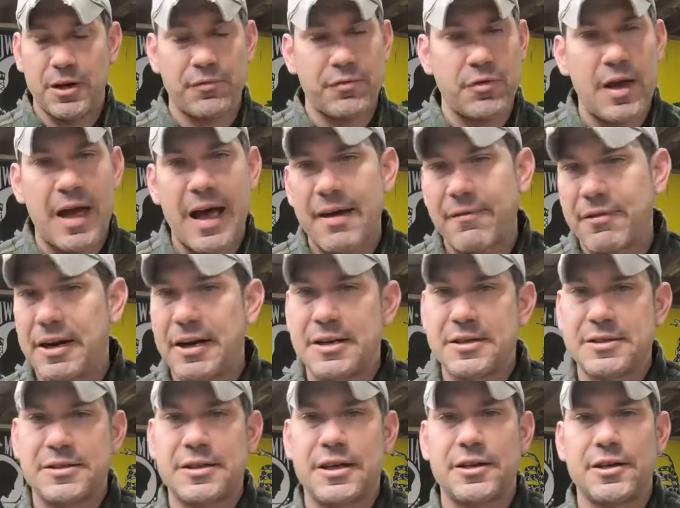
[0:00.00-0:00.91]
If you haven't had
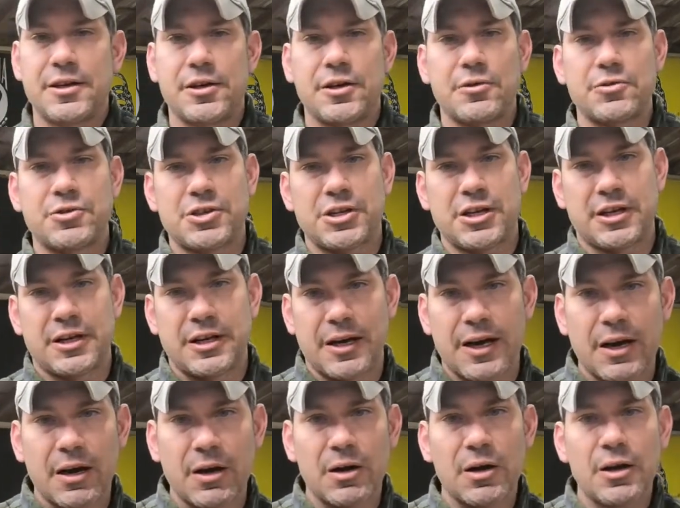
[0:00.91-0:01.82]
a second to go check it
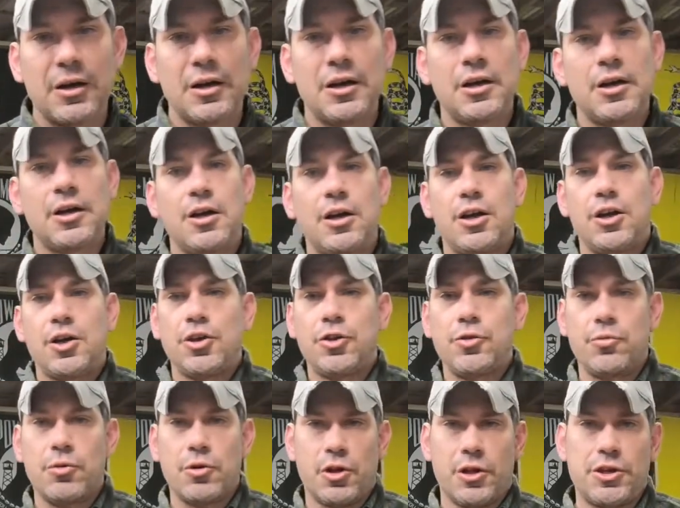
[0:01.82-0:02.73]
out,
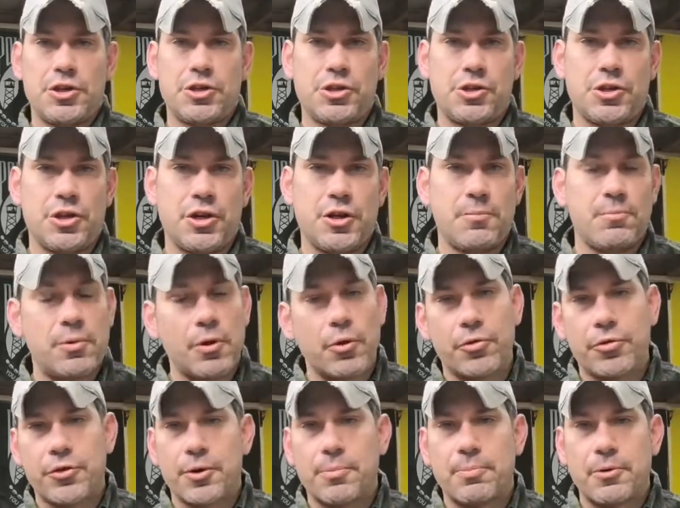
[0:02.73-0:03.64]
you really should.
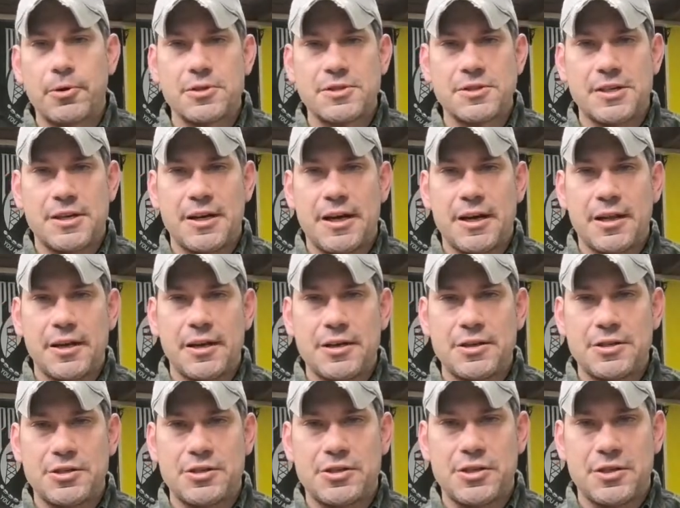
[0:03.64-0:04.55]
Both their
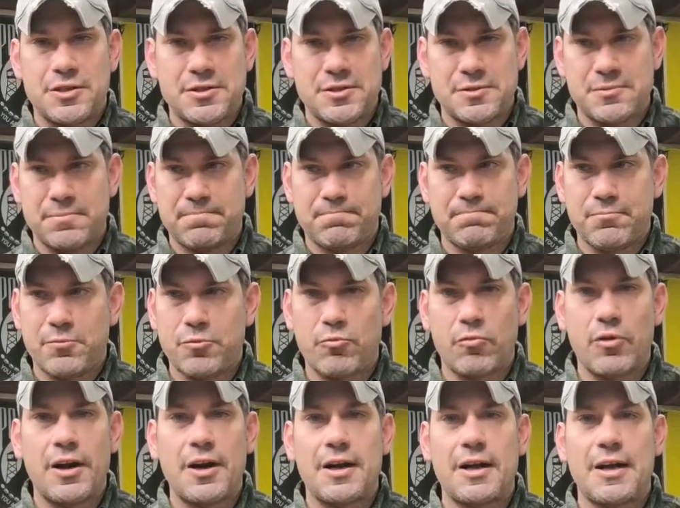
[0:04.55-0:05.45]
personalities just
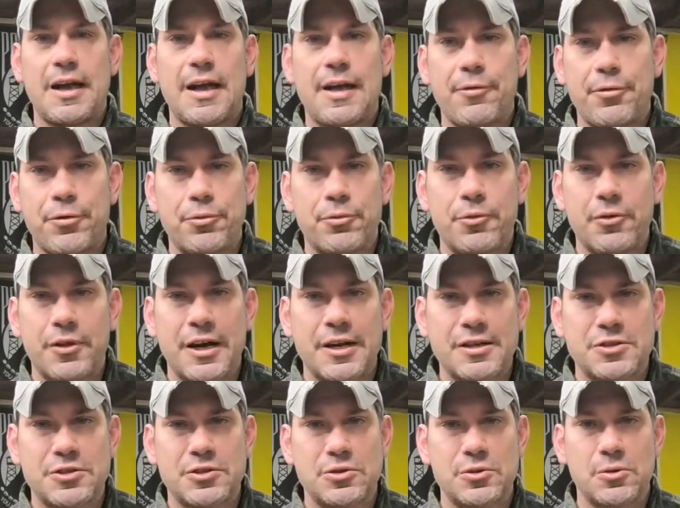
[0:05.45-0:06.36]
radiate through
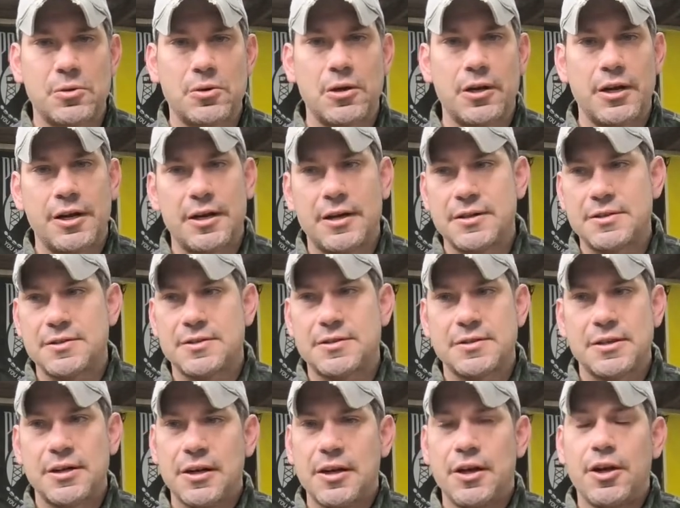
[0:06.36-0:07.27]
that store, and
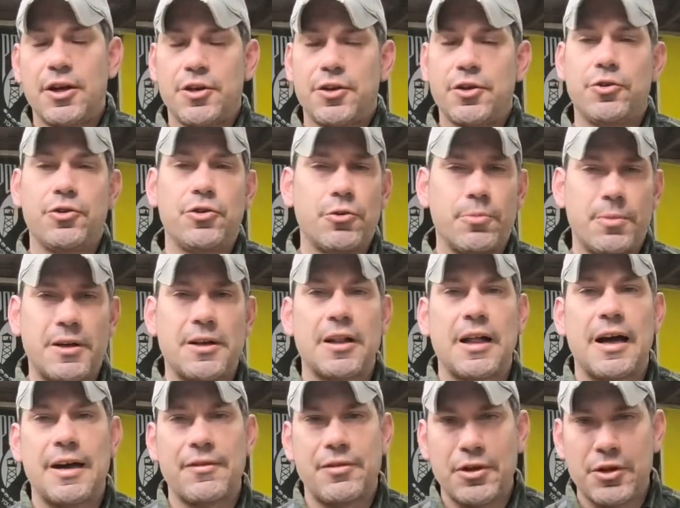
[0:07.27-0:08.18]
you'll be
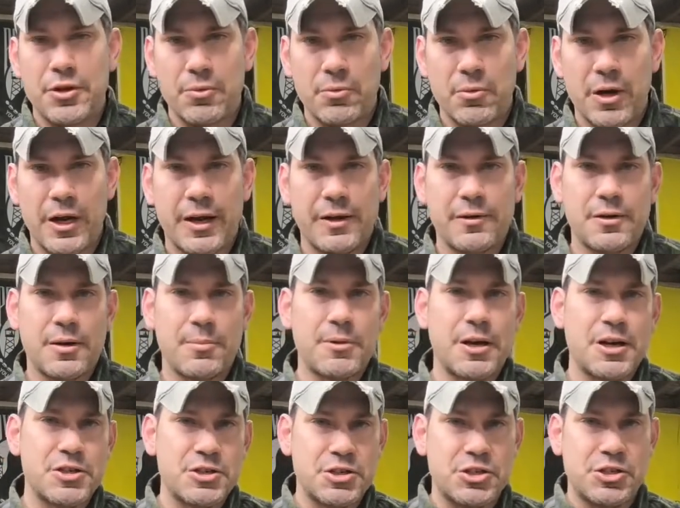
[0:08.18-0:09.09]
glad that you went. I'm
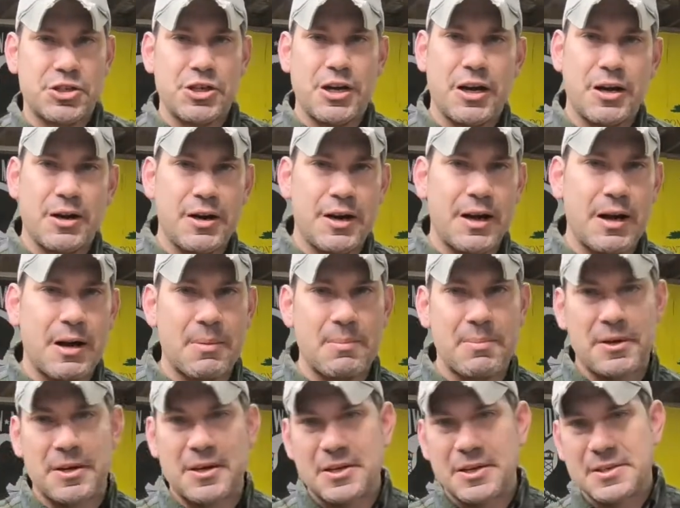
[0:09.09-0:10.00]
not just shouting out
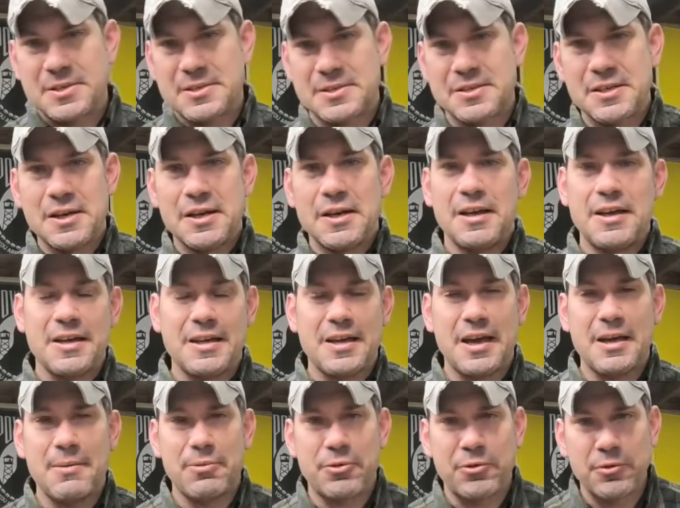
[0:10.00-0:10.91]
because he
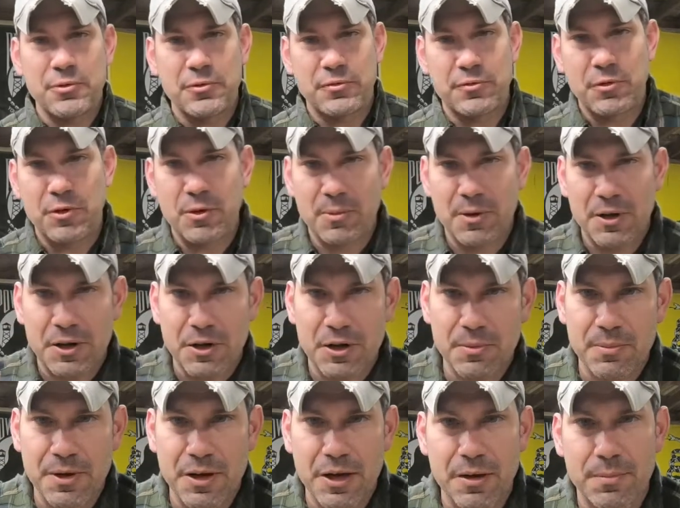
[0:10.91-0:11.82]
came through for me and
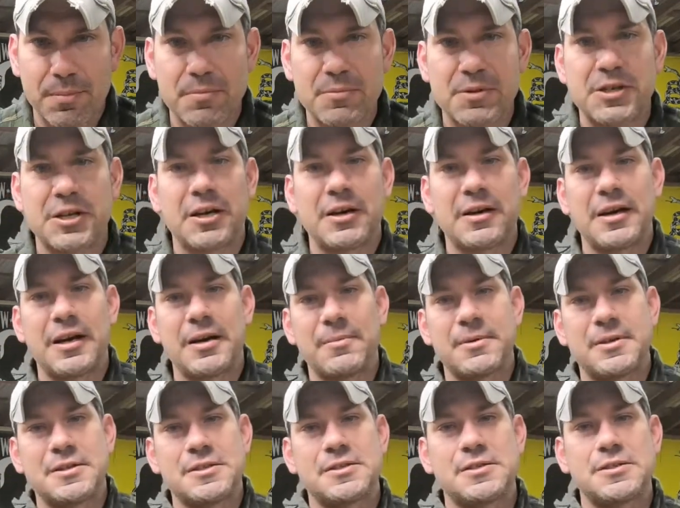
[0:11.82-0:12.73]
hooked me up. I'm shouting out
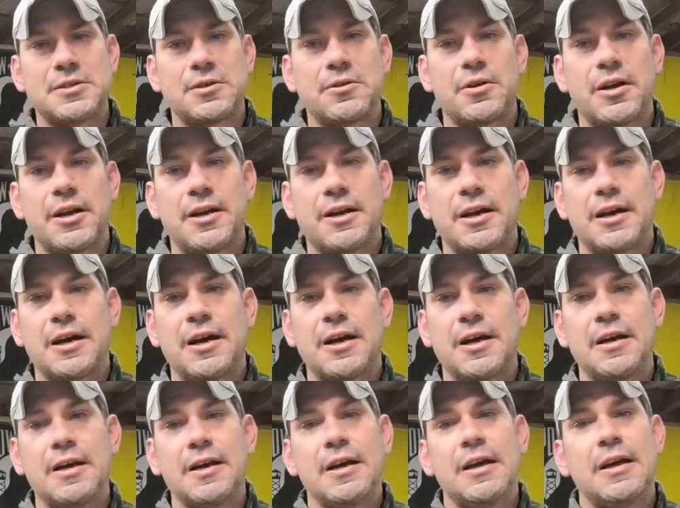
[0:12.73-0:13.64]
because he's a great
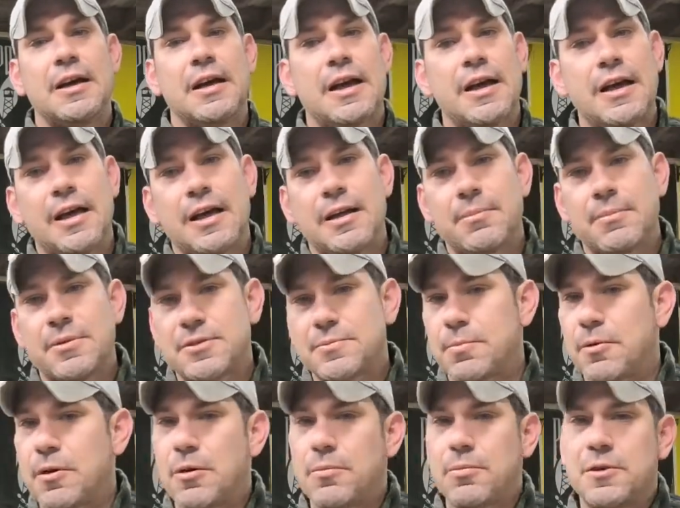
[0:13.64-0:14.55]
guy, and Miss
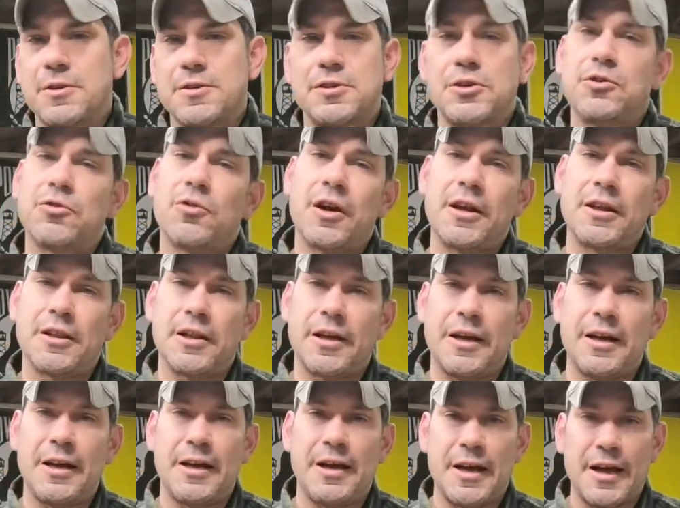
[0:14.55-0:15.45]
Barbara is a great
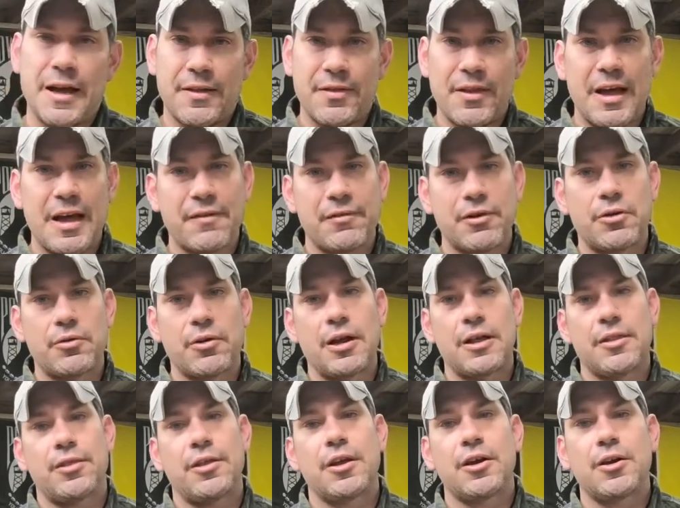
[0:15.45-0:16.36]
lady, and they have a
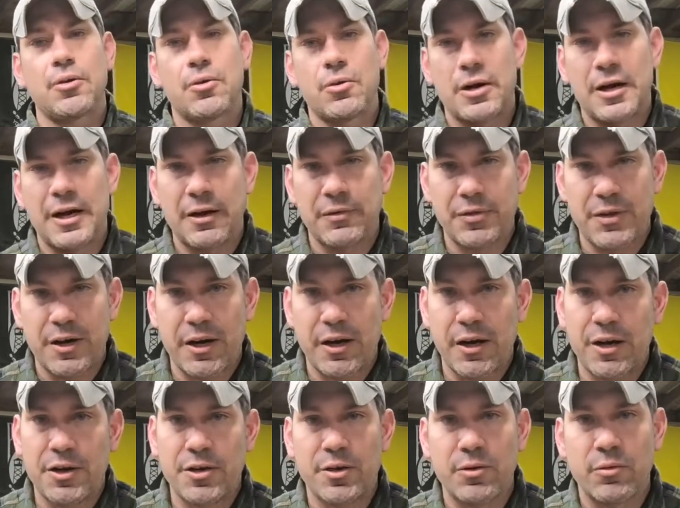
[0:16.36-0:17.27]
great thing going out
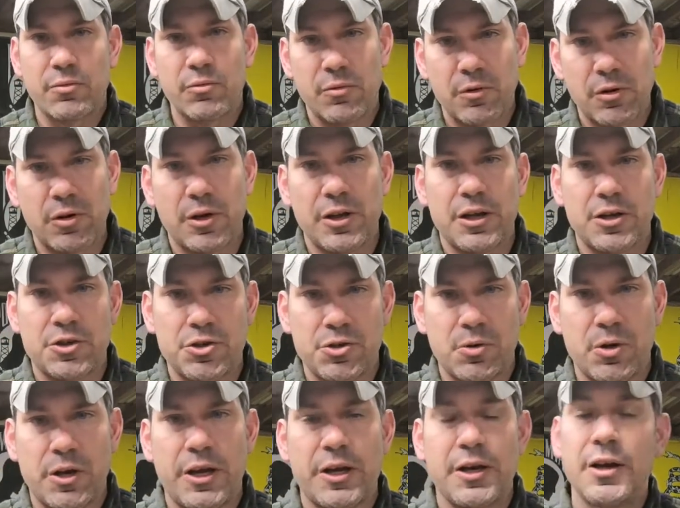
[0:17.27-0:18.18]
there, and you'll really
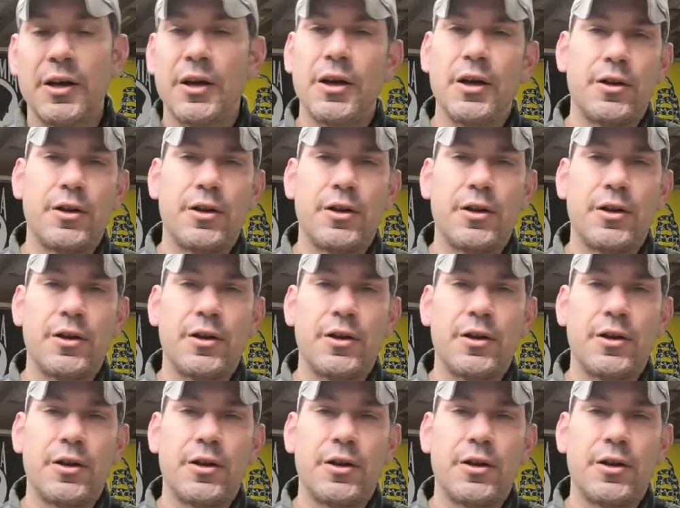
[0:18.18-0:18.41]
enjoy it.